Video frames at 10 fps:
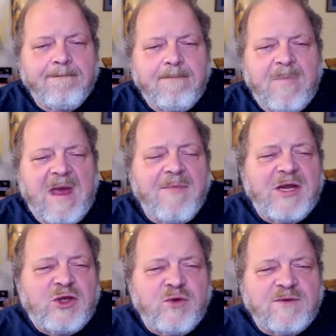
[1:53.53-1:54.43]
I'm going
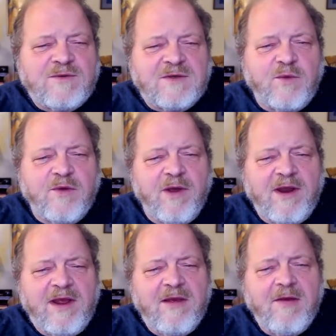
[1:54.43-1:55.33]
to choose this one right
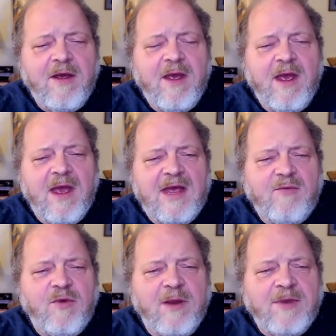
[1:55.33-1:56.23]
here, and
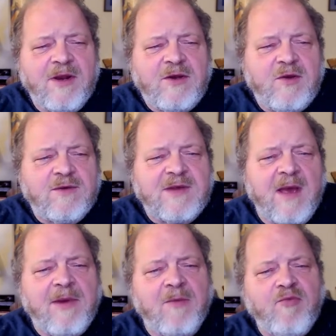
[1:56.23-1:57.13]
what I'm going to do is
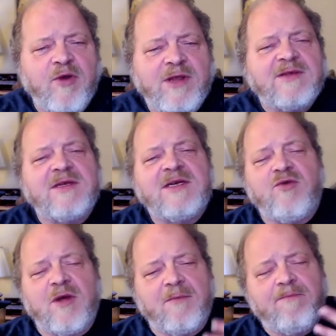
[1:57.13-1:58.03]
I'm going to bring this
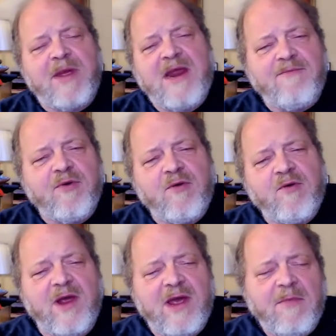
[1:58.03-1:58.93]
into a paint
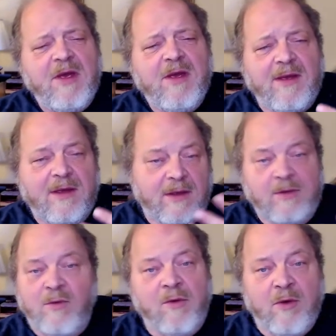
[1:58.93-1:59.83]
program
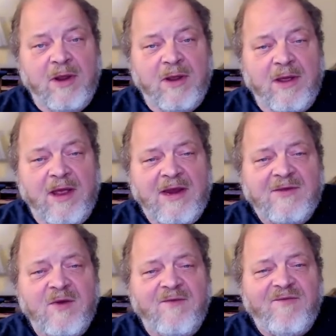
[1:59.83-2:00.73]
or any
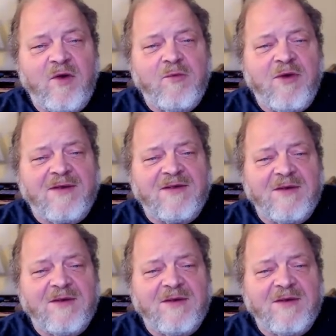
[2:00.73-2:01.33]
sort of photo processing